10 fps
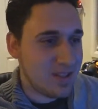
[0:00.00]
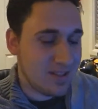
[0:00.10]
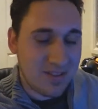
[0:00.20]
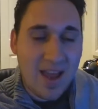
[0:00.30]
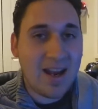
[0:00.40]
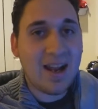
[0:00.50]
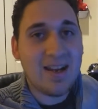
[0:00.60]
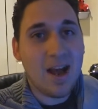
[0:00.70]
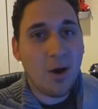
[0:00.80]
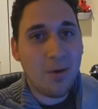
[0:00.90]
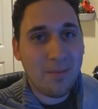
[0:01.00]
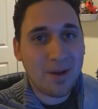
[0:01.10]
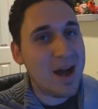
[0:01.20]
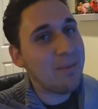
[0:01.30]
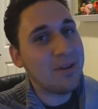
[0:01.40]
It's late, I know, I'm
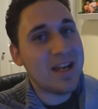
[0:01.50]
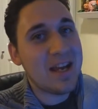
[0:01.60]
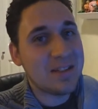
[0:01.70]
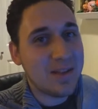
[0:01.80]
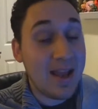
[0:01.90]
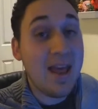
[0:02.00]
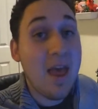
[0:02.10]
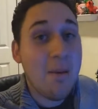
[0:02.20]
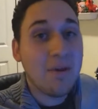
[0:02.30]
a couple days late,